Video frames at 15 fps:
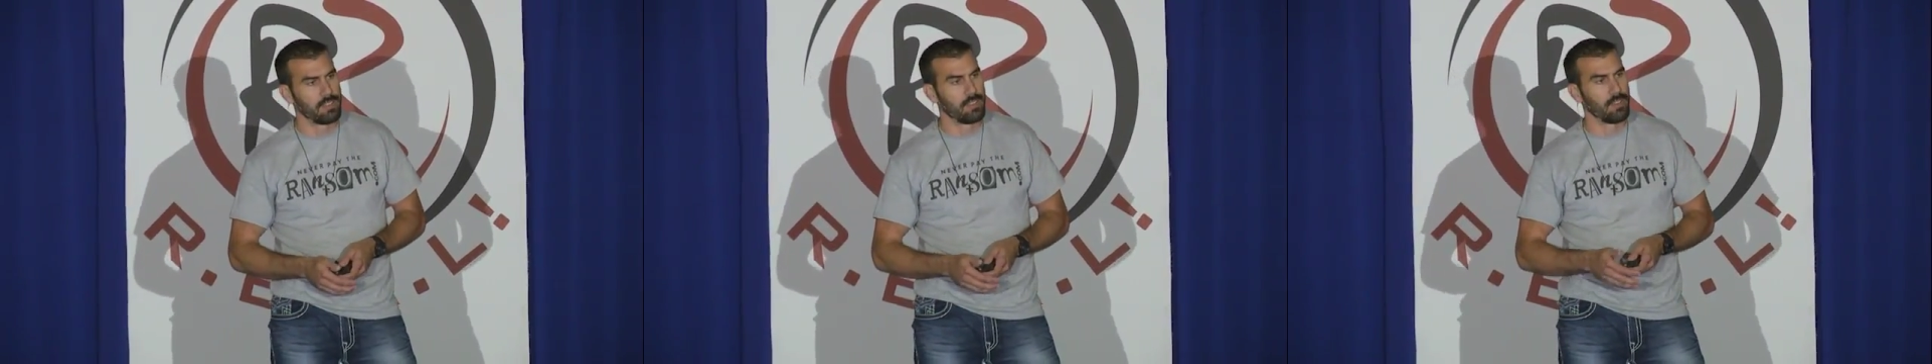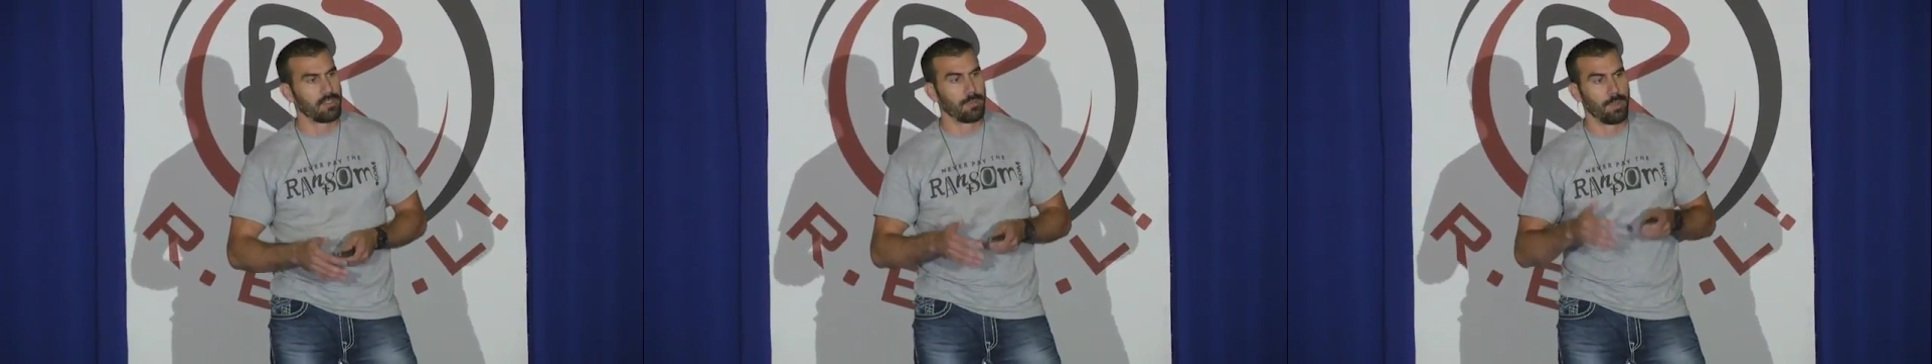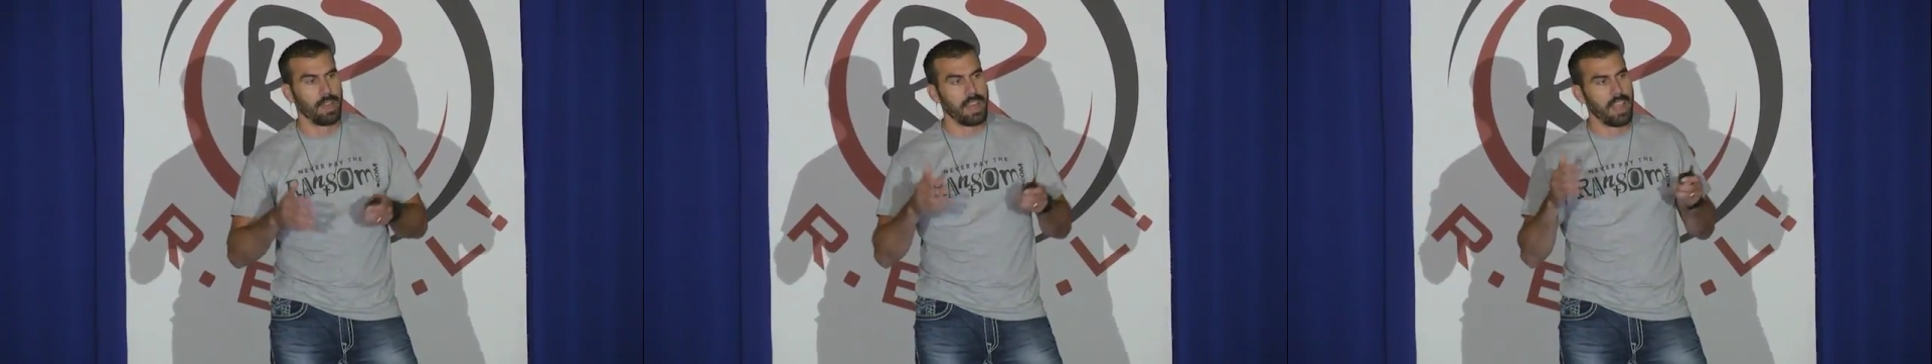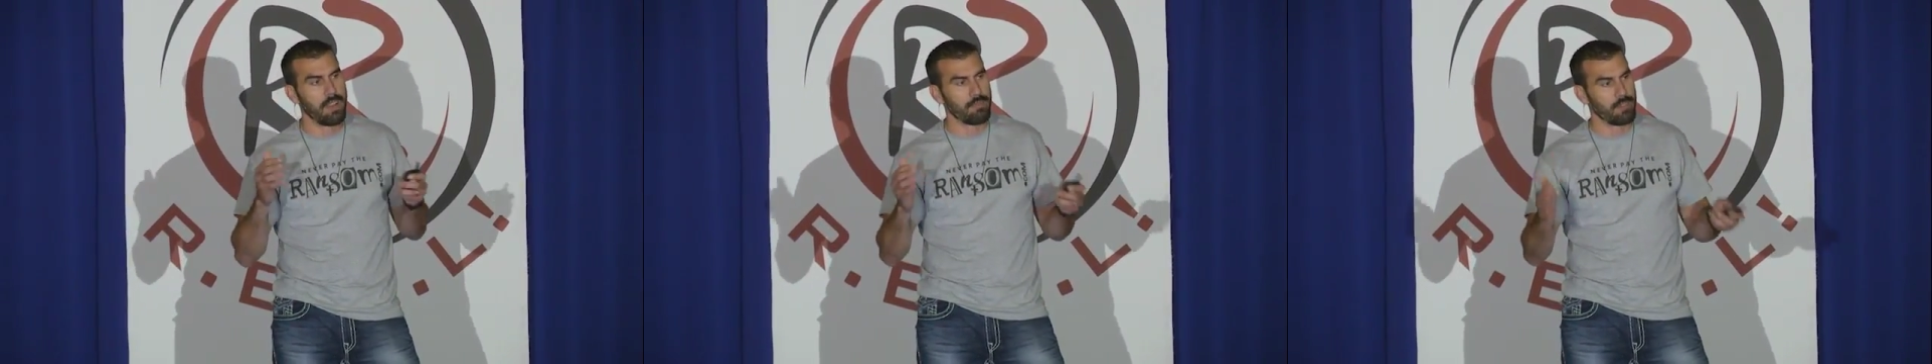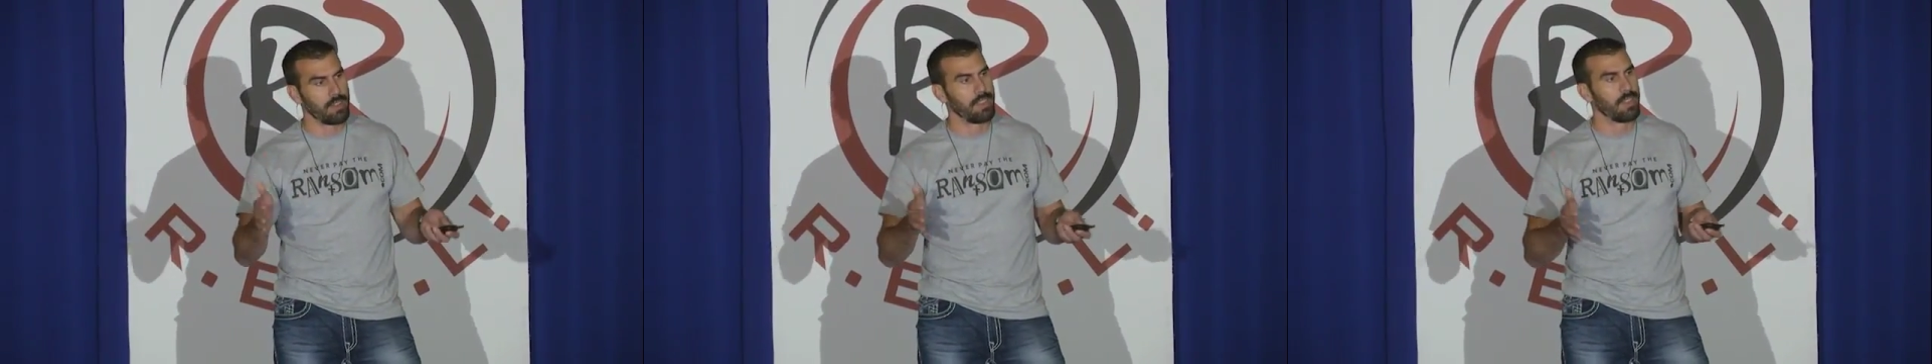just about
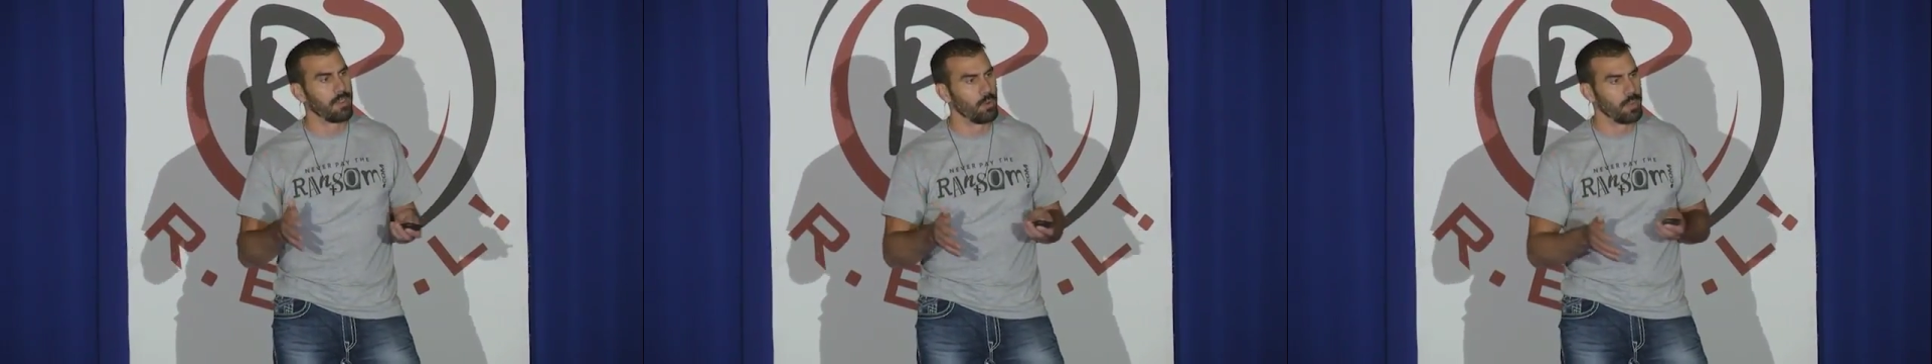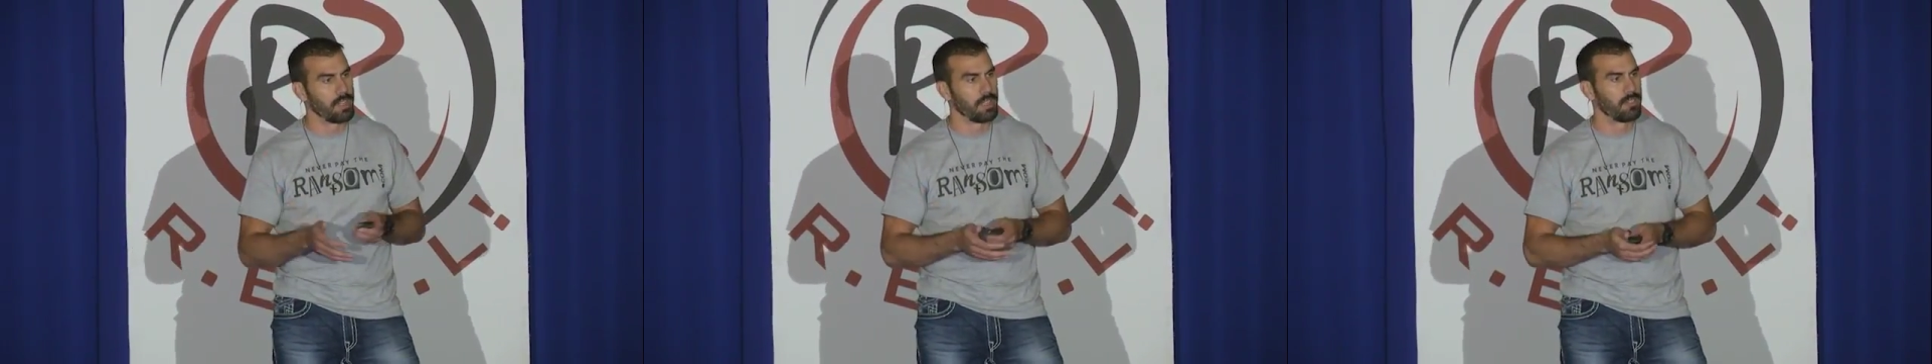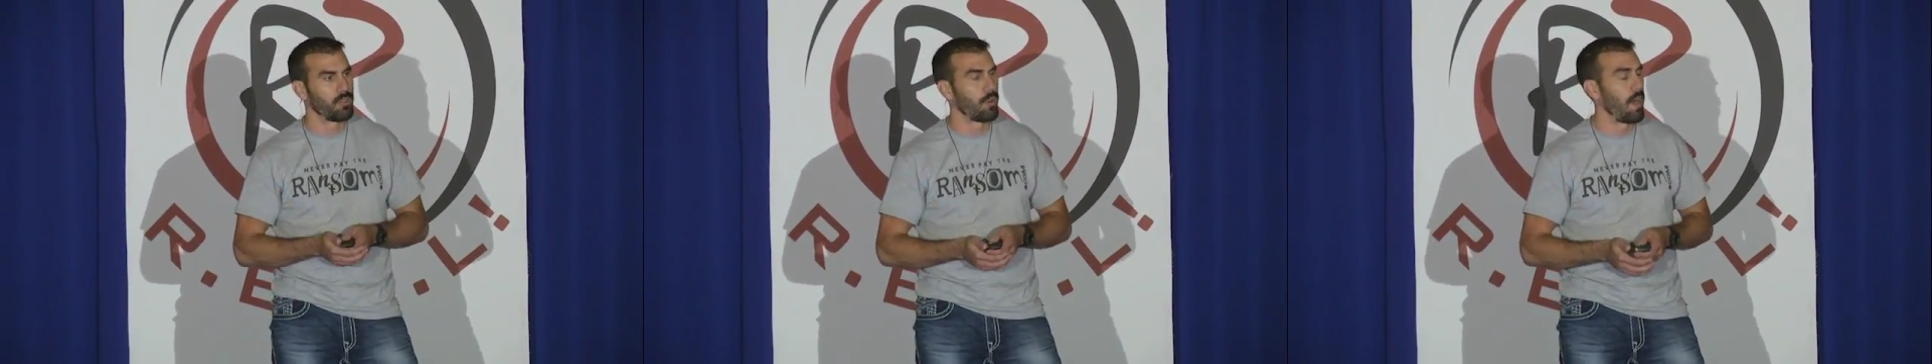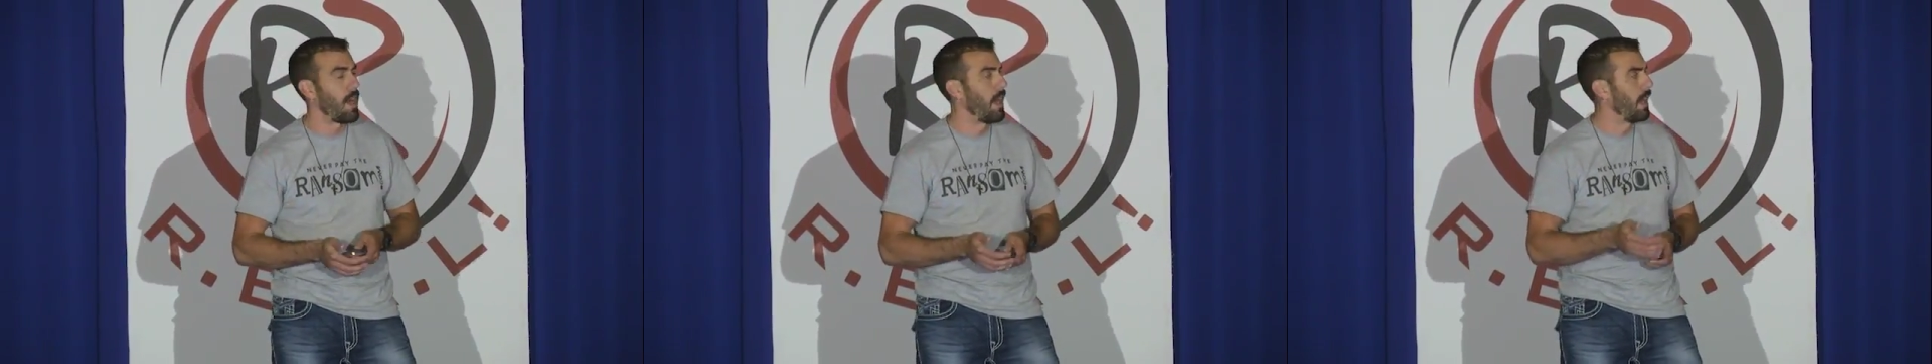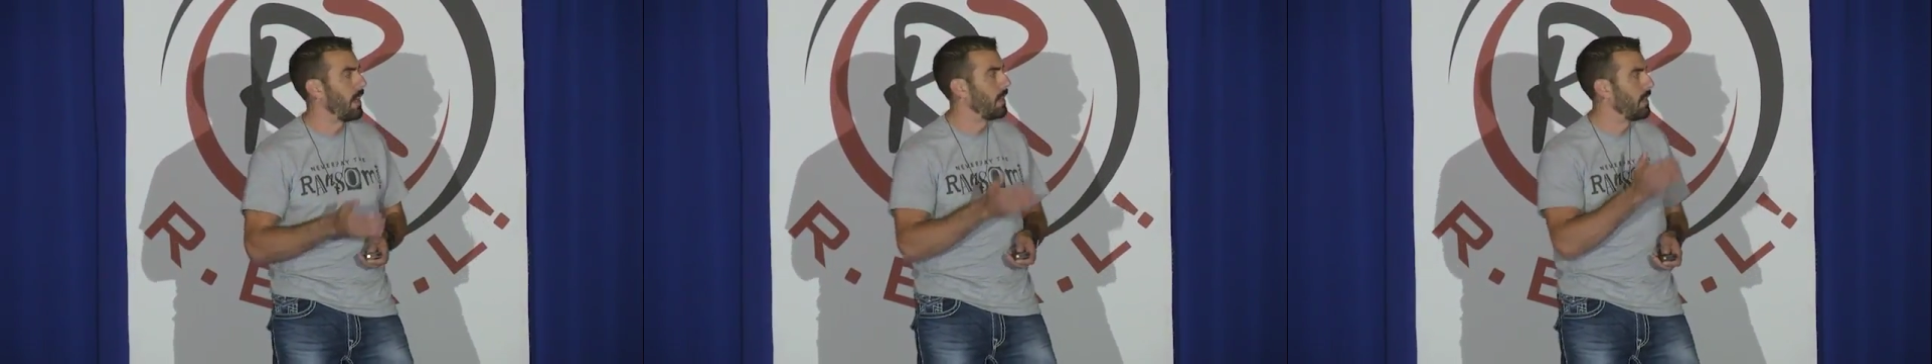everything we could
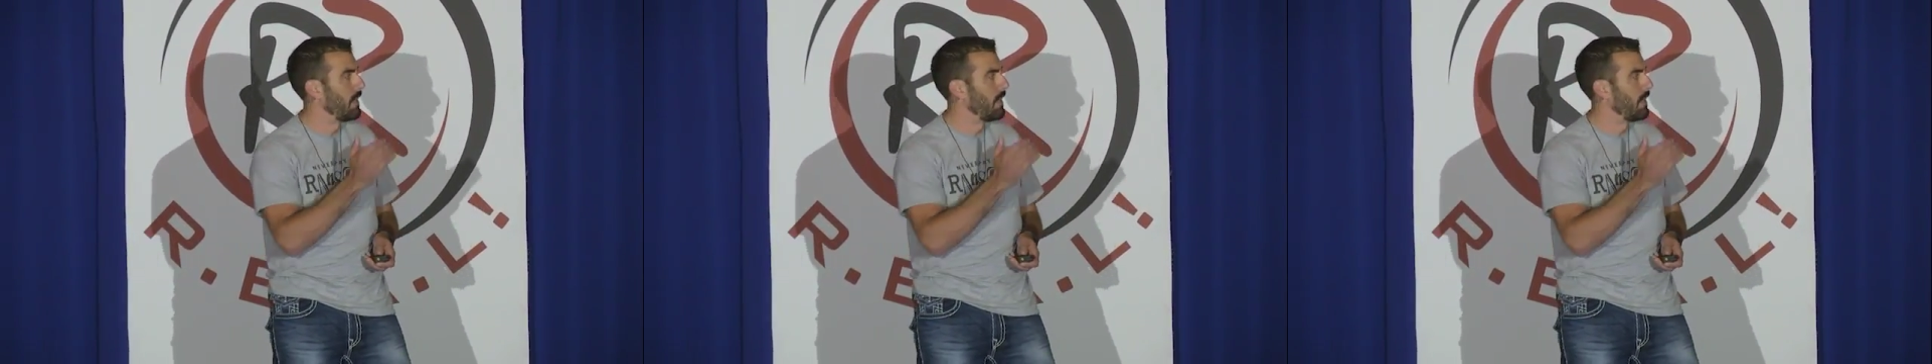try.